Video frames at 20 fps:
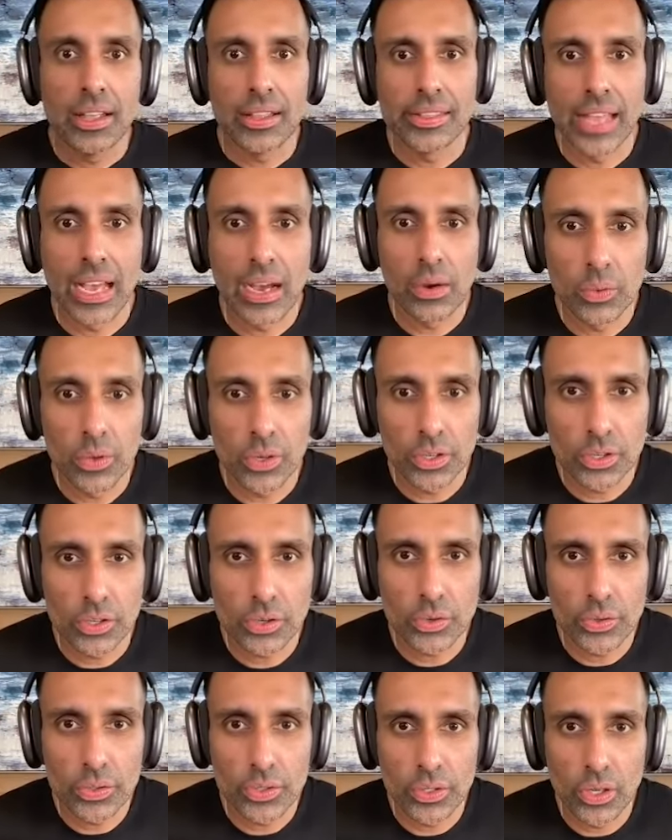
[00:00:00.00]
that we're
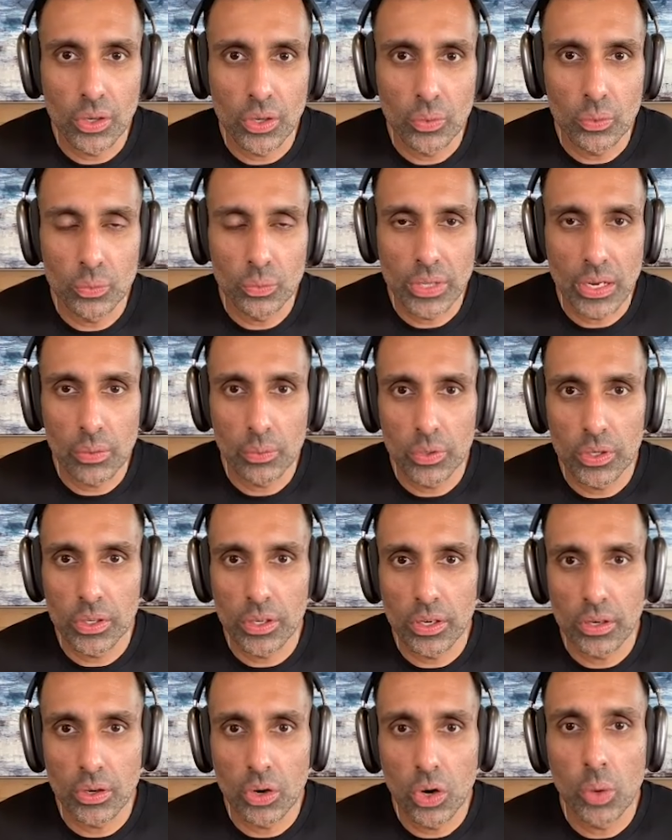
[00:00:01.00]
you know that
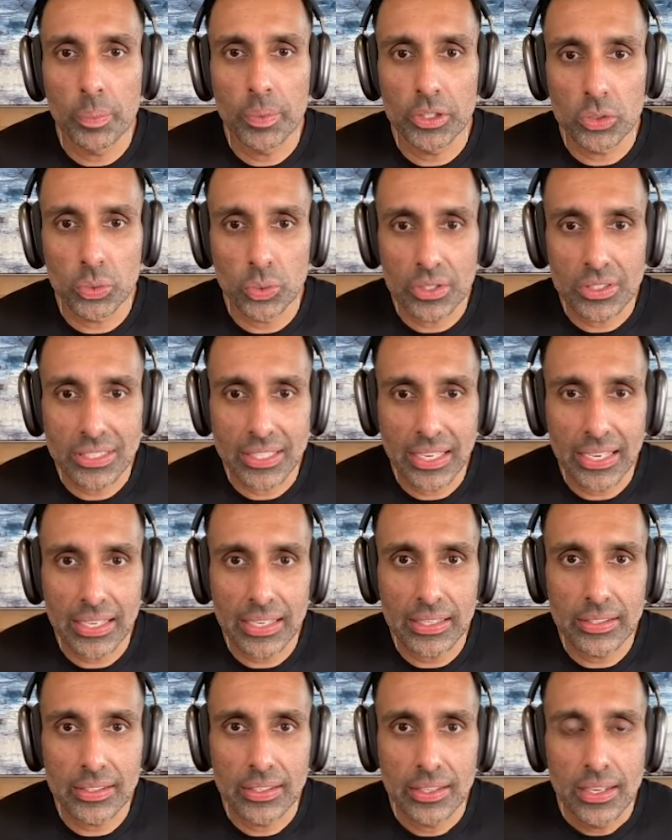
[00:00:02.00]
we're hoping to
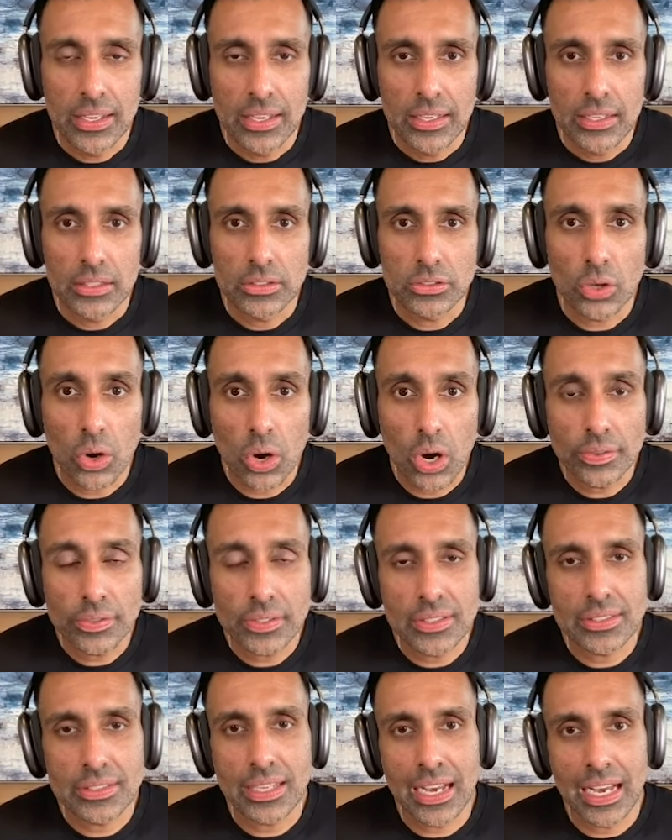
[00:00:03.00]
attain because
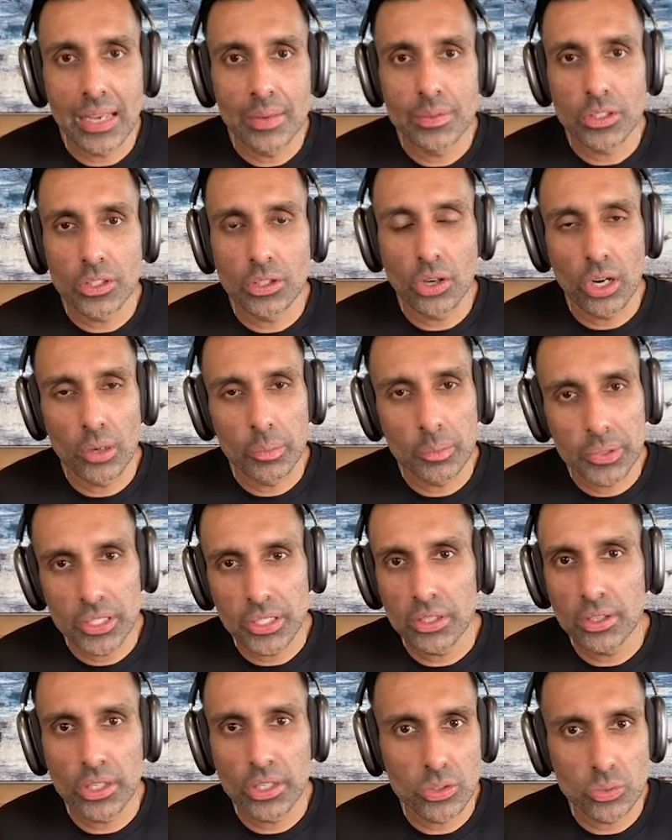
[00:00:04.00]
oftentimes there are
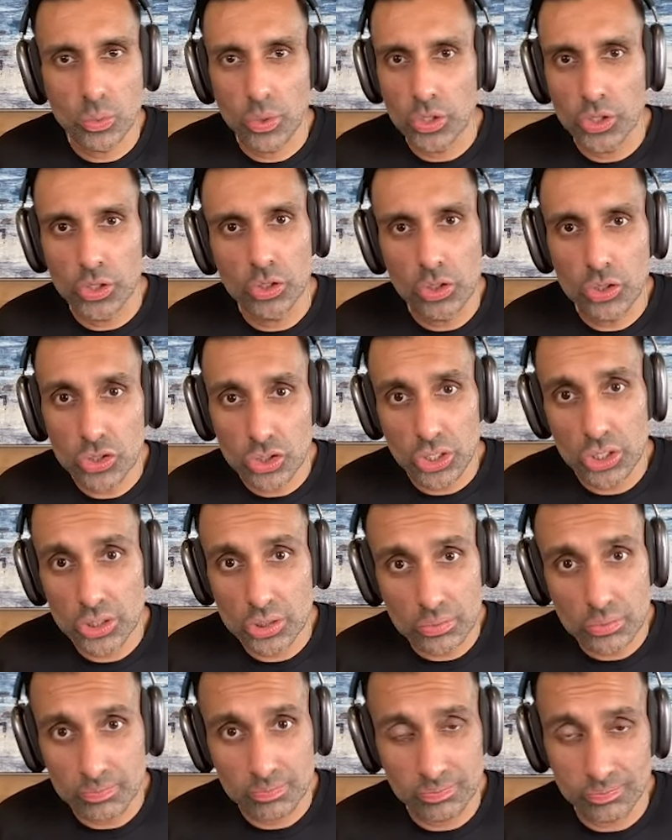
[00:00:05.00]
periods where you're
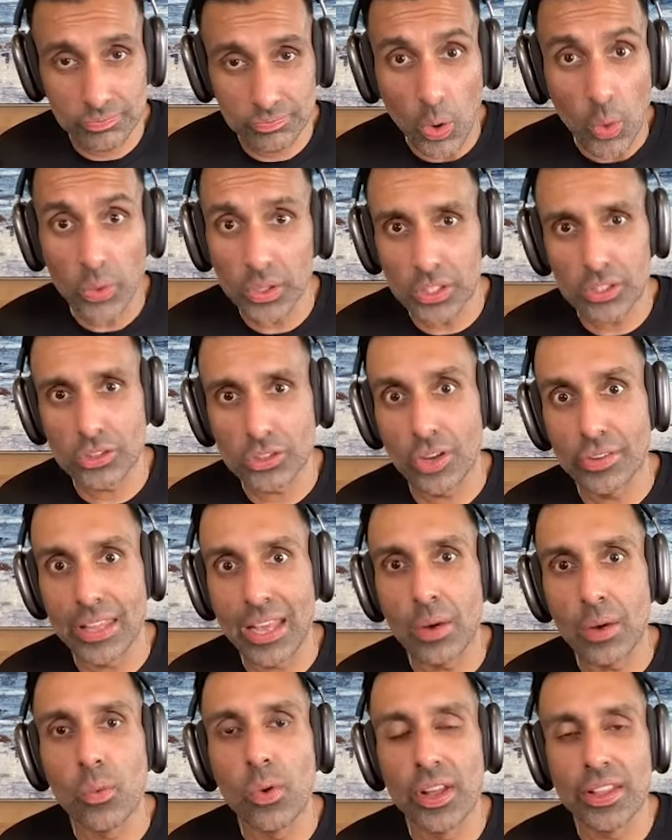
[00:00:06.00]
just focused on
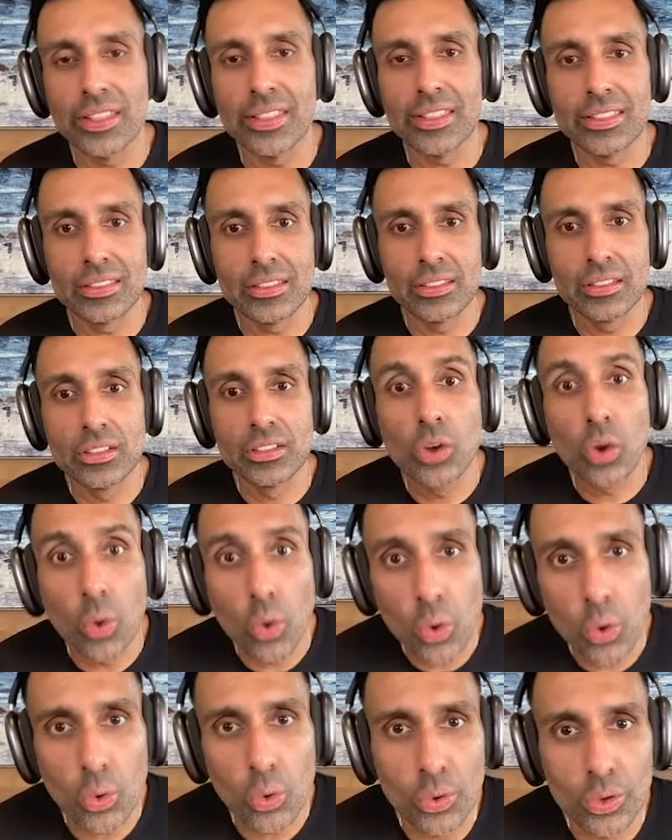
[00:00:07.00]
that one
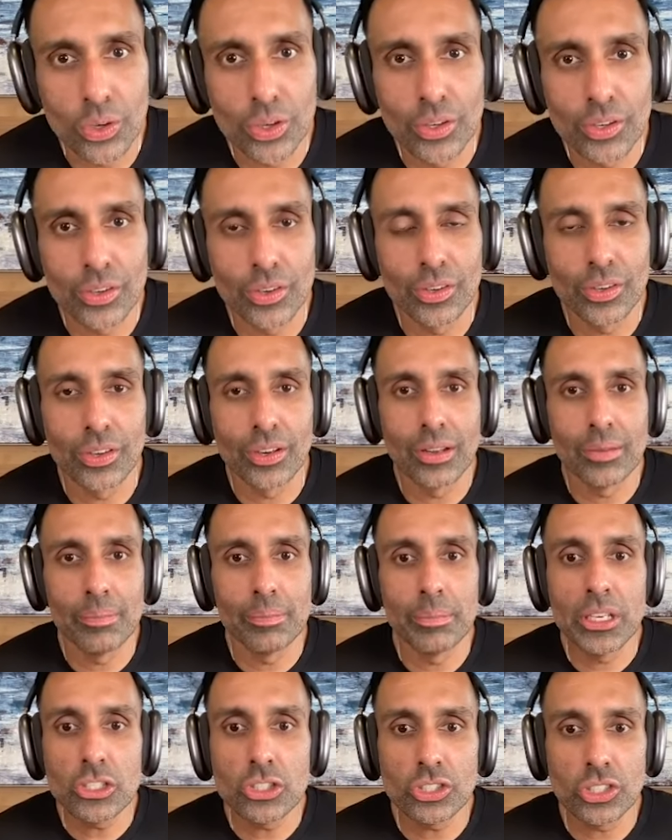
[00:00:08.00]
goal or, or
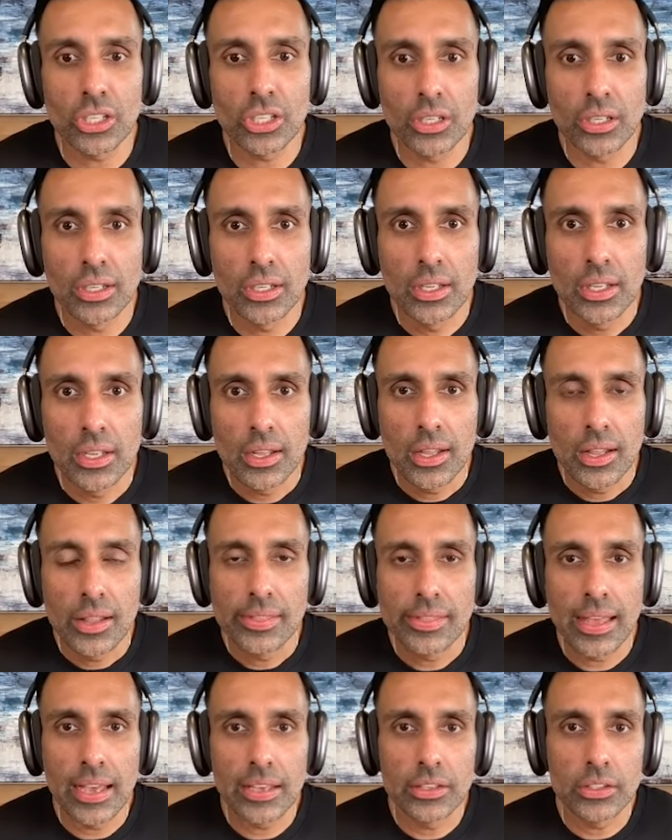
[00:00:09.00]
ambition
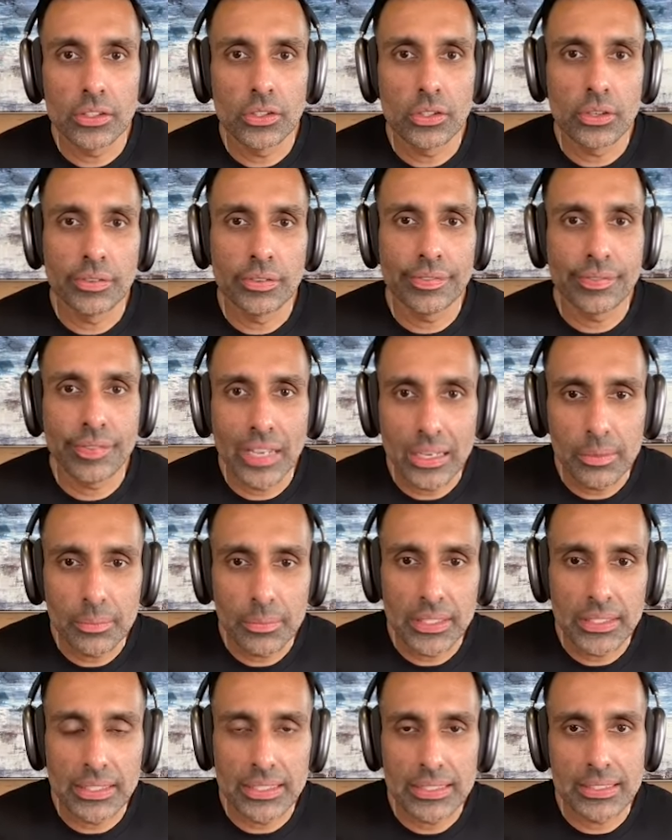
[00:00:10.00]
that your
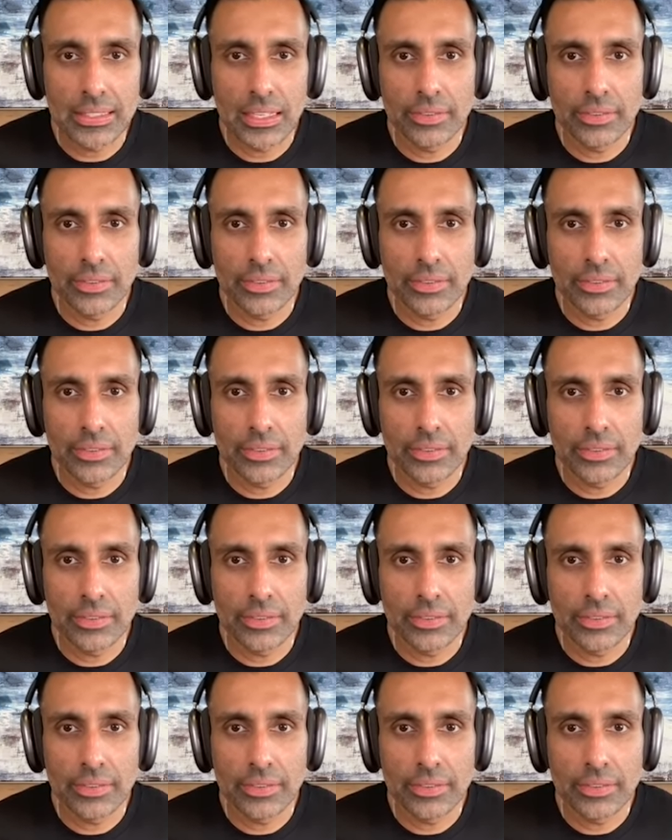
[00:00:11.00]
family gets